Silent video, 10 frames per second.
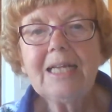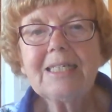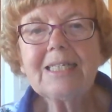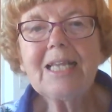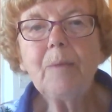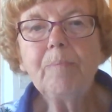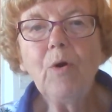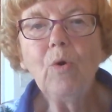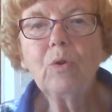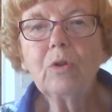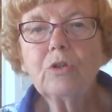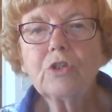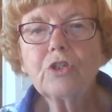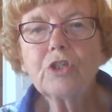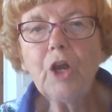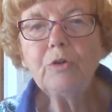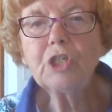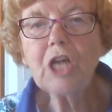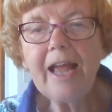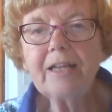to see Paul so
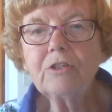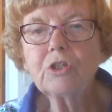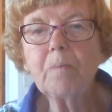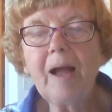changed